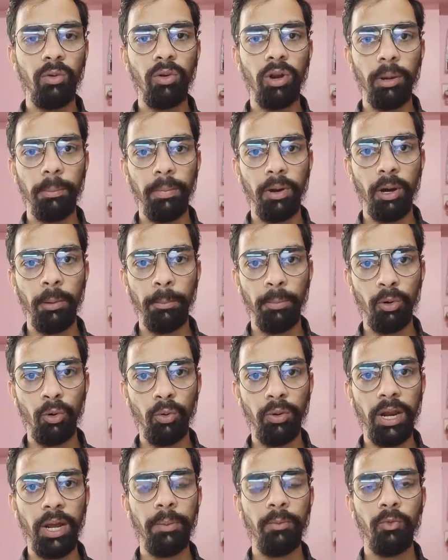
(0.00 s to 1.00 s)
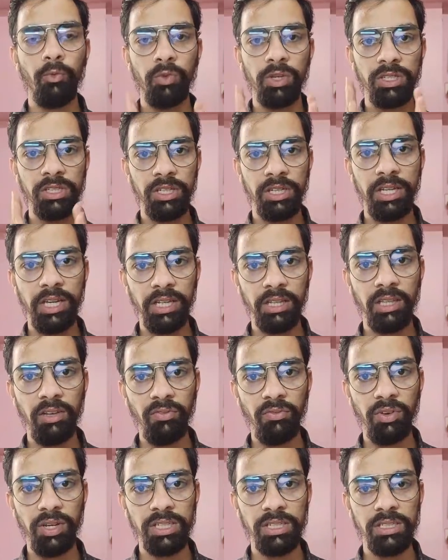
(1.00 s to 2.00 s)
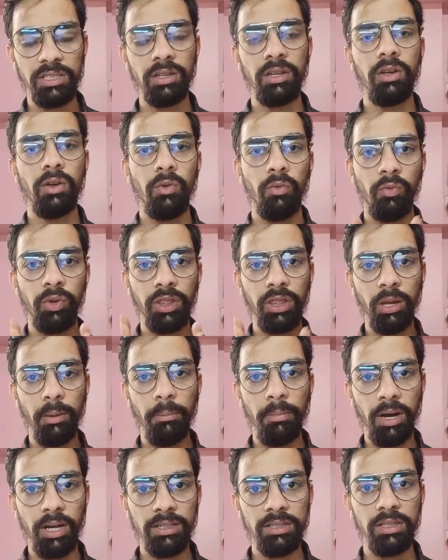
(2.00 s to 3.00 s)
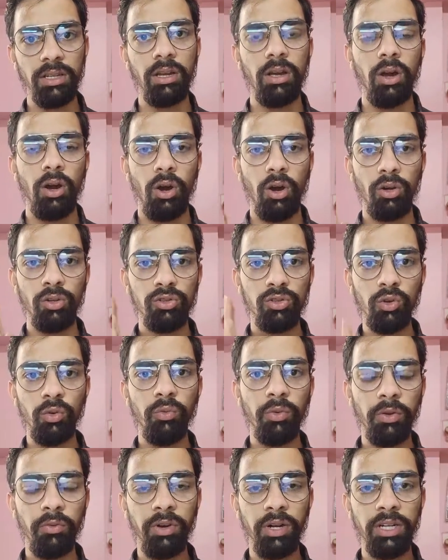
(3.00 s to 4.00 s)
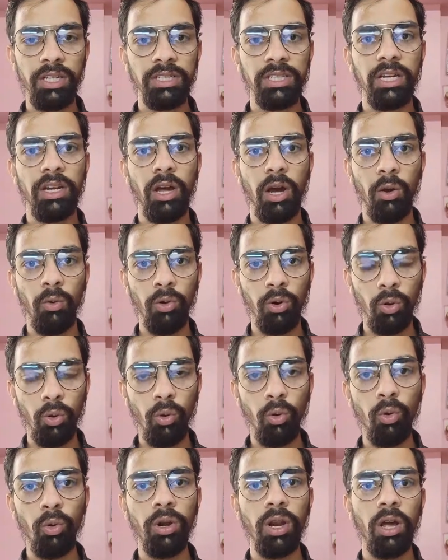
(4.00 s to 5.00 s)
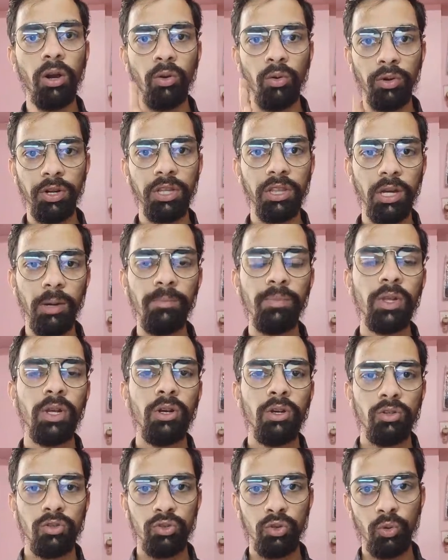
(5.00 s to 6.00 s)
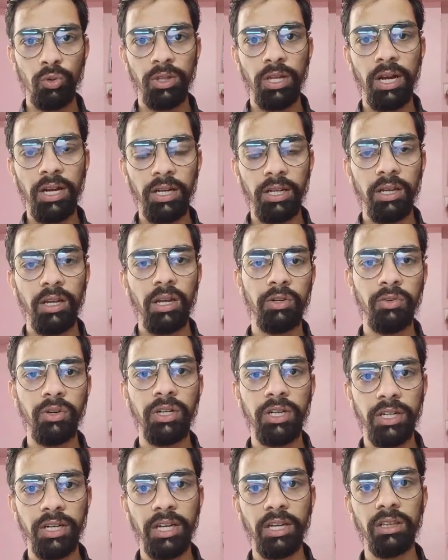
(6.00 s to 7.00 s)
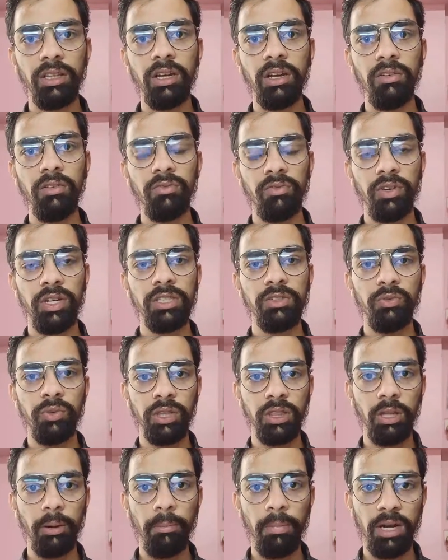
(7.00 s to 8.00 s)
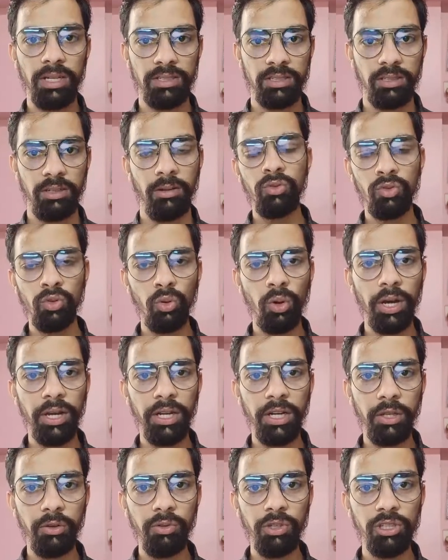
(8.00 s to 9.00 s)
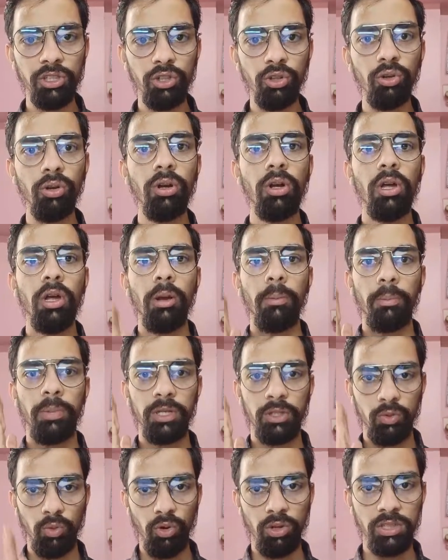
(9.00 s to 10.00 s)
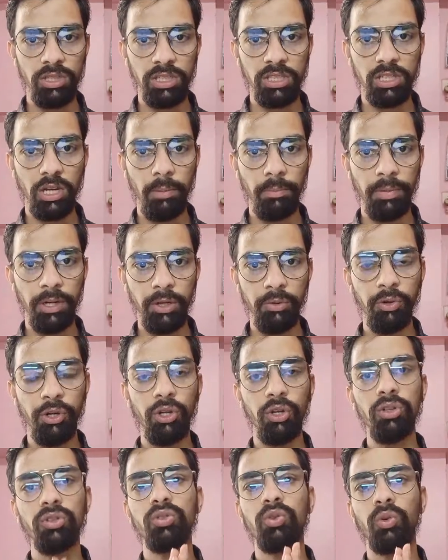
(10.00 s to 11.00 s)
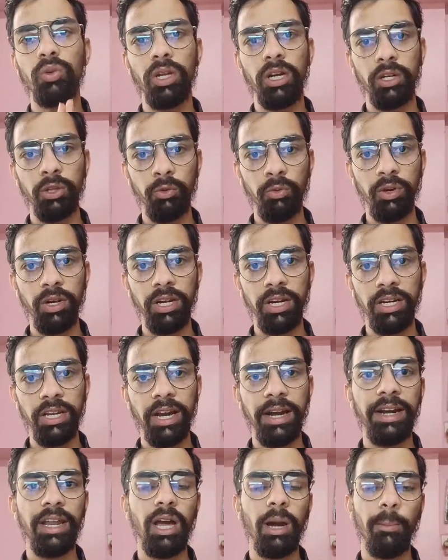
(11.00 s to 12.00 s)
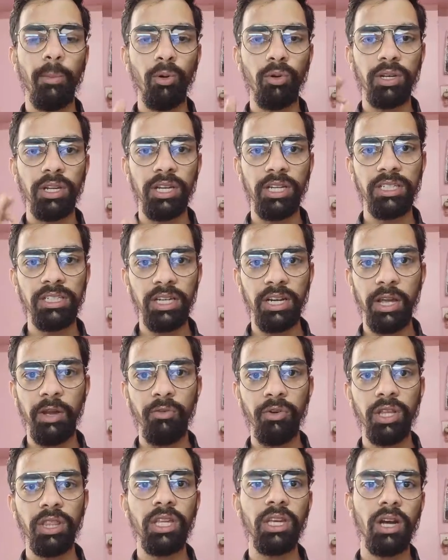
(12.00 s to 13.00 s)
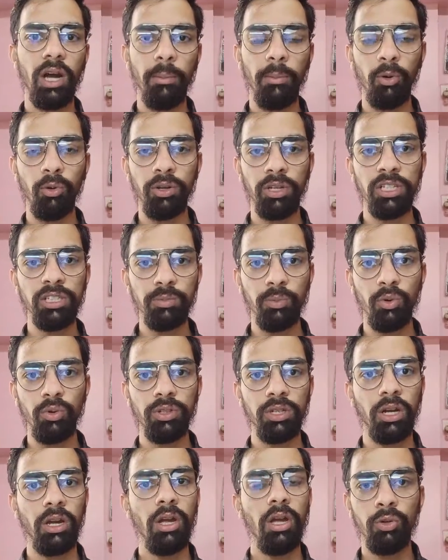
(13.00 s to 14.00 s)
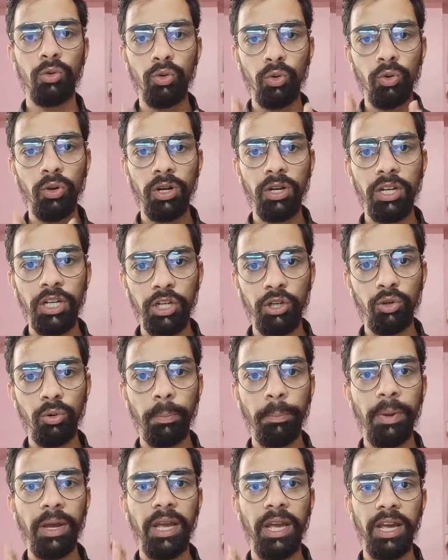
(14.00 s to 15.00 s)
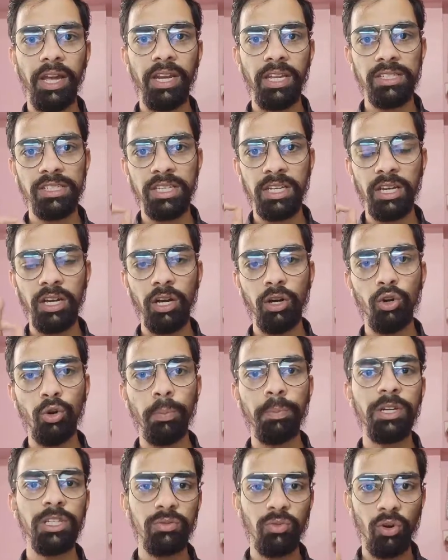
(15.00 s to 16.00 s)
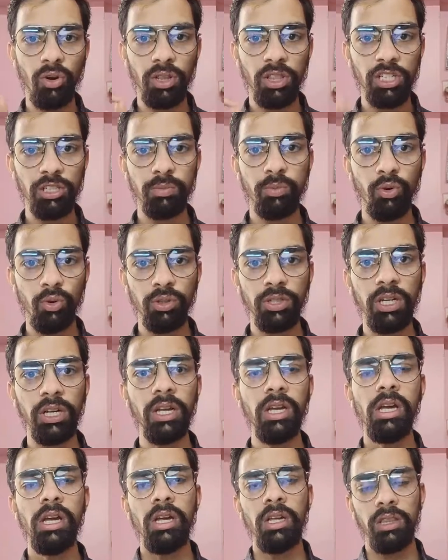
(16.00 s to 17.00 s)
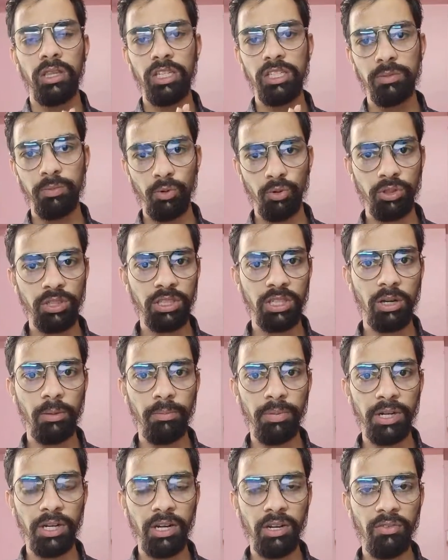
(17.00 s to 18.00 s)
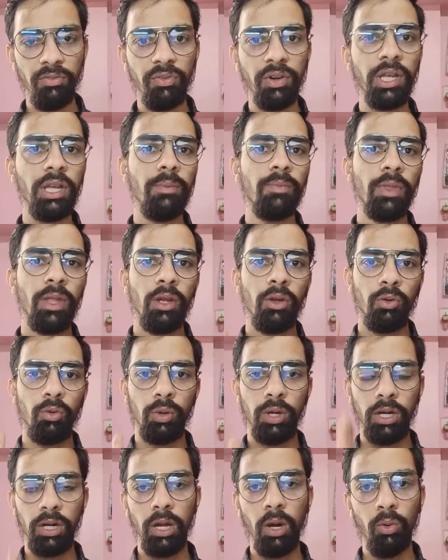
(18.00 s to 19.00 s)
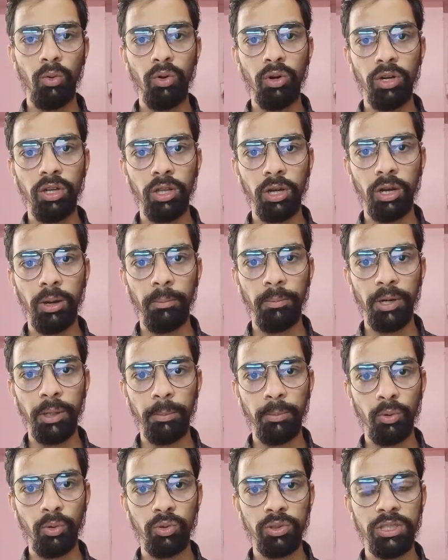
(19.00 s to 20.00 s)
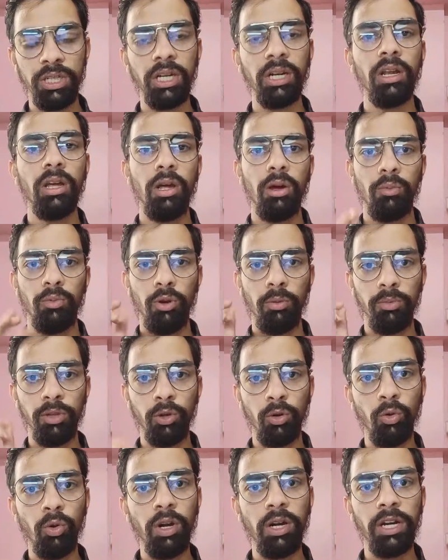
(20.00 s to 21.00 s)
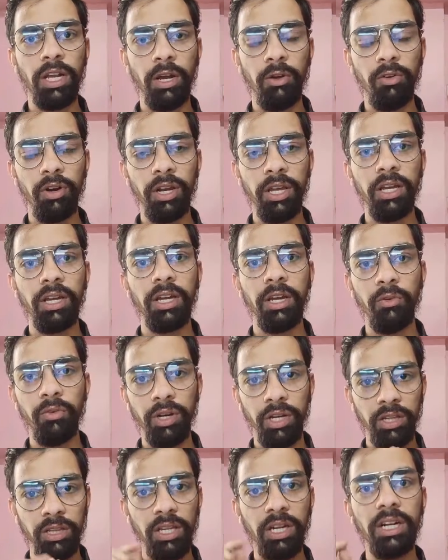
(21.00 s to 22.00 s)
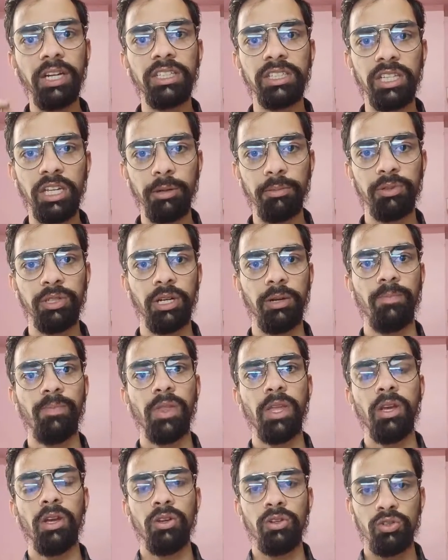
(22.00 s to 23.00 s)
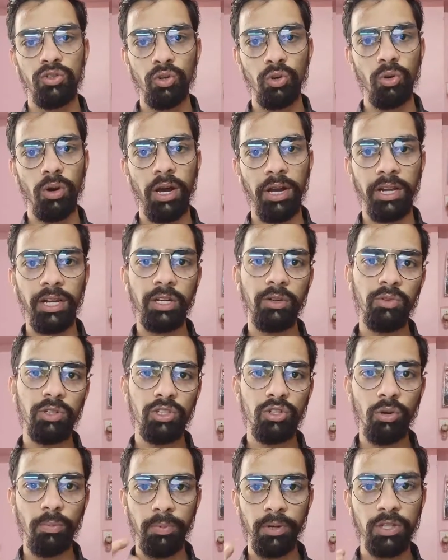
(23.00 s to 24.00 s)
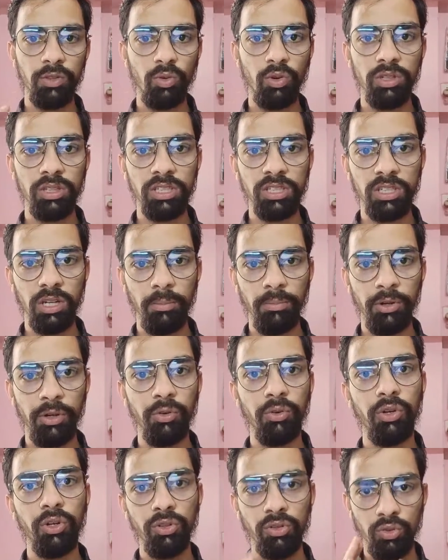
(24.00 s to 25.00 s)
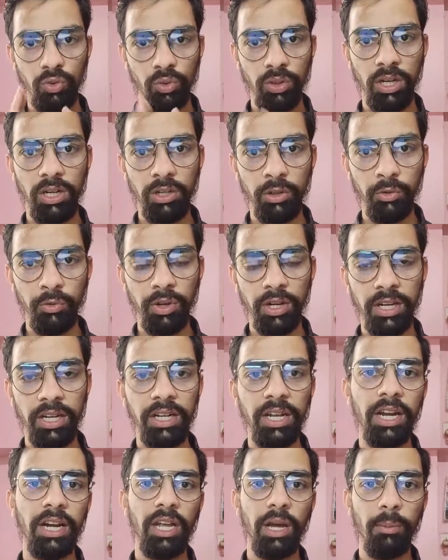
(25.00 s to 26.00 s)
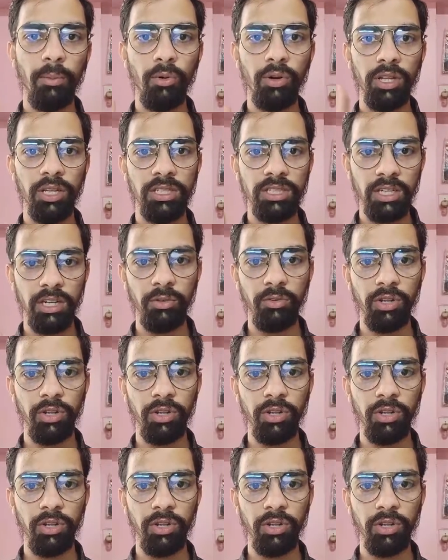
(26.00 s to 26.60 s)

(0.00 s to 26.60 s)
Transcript: develop a program which detect the face with the mask. Also we will design our own algorithm so that it will detect the face with the mask. So I request you please watch this complete video so that you will get idea about each and everything about this project. You do not need to pay any single rupees for this project. This project completely free. You can download the complete project from the Google Drive link given in the description. So I request you please watch this complete video so that you will get idea about each and